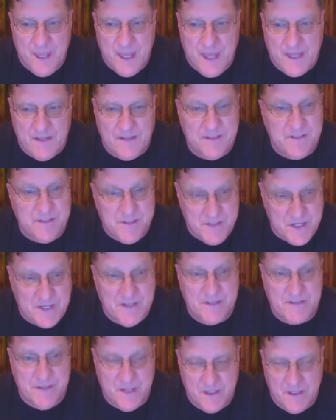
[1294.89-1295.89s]
had
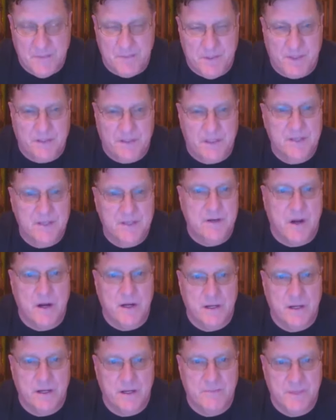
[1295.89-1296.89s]
6 independently
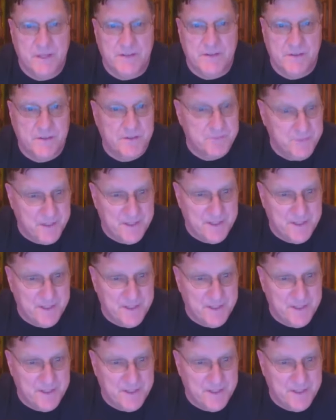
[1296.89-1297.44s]
targeted missiles.